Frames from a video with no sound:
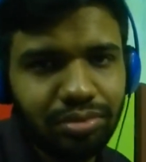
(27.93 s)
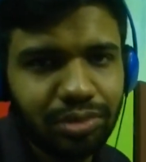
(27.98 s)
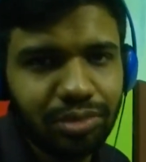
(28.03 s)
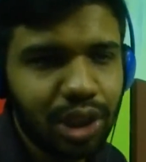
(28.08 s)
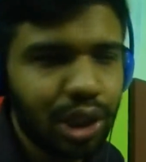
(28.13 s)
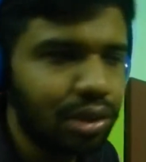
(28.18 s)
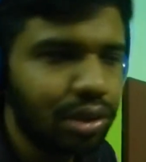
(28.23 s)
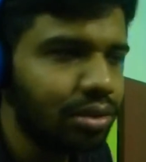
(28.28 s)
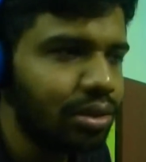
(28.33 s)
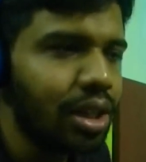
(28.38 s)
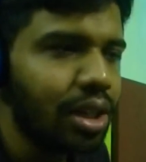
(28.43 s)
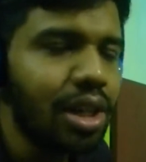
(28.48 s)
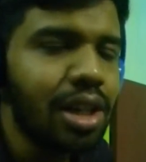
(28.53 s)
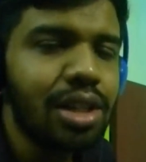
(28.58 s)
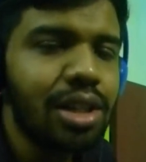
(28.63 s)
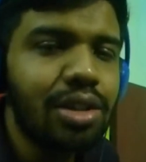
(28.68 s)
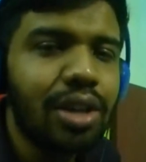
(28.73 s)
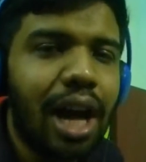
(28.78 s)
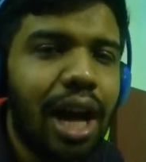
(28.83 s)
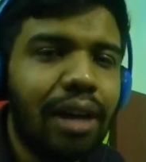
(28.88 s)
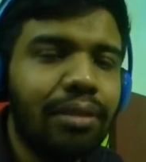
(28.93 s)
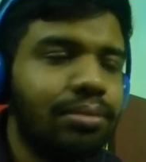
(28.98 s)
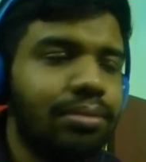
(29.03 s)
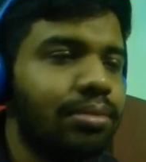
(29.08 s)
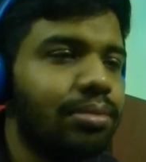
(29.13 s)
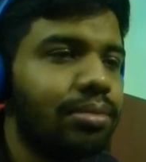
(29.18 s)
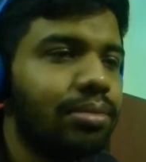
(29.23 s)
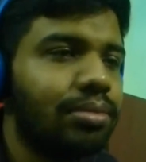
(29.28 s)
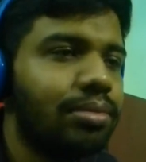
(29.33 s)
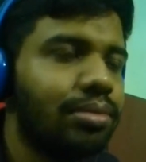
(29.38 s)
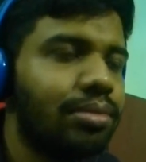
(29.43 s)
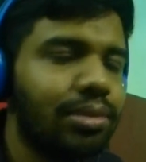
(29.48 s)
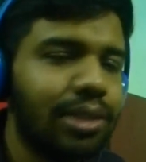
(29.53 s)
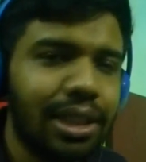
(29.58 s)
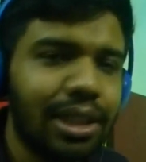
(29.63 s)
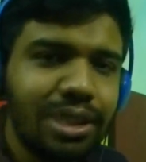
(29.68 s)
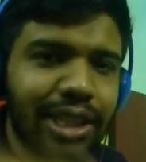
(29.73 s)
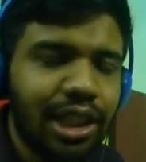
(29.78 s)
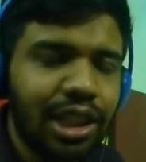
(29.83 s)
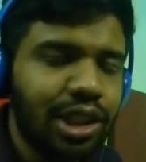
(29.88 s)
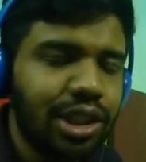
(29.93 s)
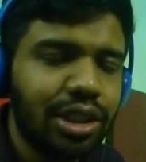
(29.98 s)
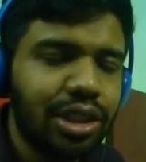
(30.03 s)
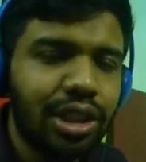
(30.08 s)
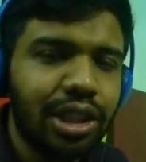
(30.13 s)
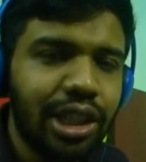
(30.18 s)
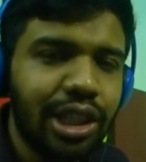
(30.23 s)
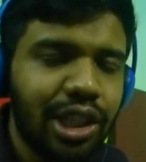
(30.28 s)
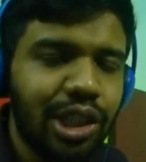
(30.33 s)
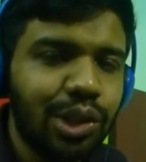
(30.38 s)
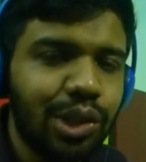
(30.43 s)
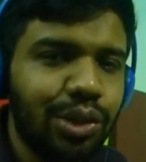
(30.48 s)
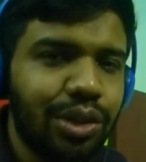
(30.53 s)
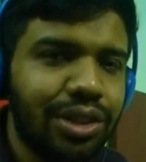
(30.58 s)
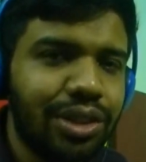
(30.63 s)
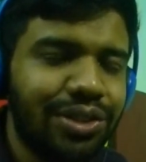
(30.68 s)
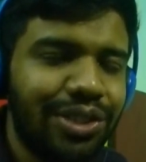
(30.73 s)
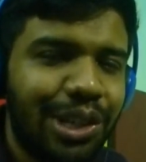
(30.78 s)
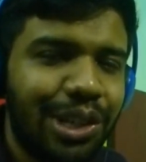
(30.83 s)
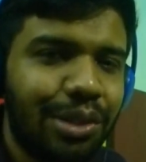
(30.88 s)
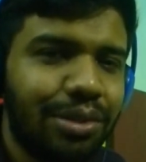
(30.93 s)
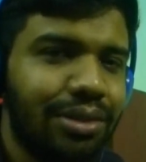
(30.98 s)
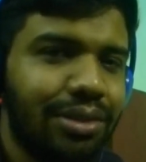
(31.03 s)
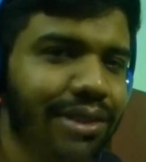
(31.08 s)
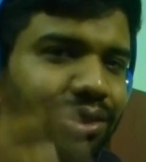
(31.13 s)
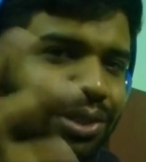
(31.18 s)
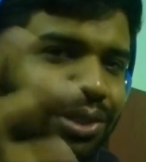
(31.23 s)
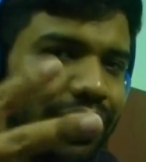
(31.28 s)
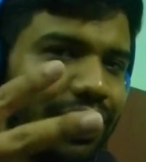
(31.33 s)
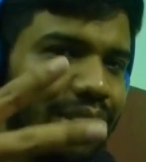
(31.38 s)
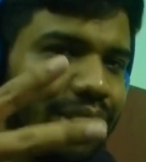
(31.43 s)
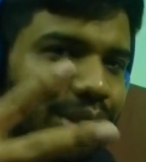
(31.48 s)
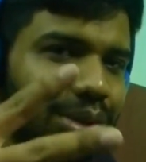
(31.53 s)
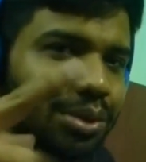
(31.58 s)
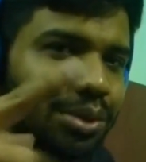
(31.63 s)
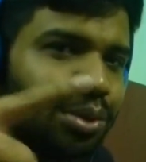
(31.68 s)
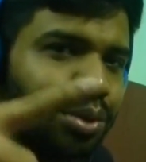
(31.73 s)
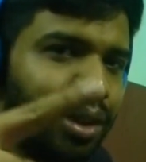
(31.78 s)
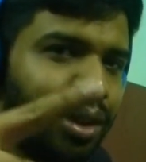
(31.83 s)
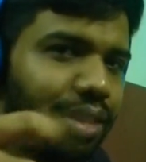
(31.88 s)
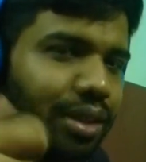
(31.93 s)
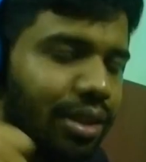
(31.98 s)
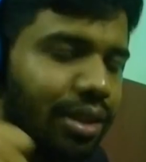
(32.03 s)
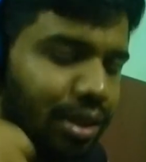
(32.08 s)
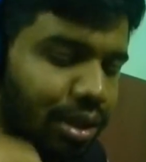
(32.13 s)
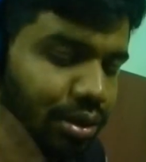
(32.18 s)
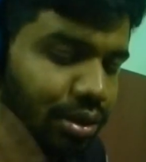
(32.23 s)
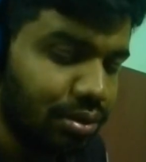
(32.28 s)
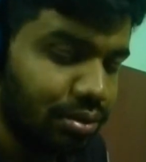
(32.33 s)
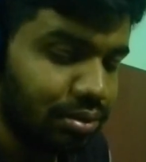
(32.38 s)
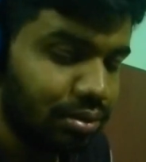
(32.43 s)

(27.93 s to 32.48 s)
You know? So, yeah. Get into this video. 3, 2, 1, go.